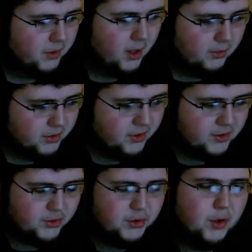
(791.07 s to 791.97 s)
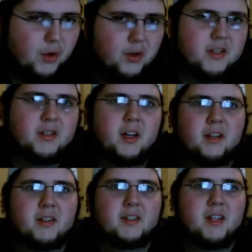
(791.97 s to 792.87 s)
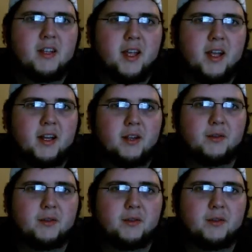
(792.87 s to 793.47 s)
But I was so excited to see that.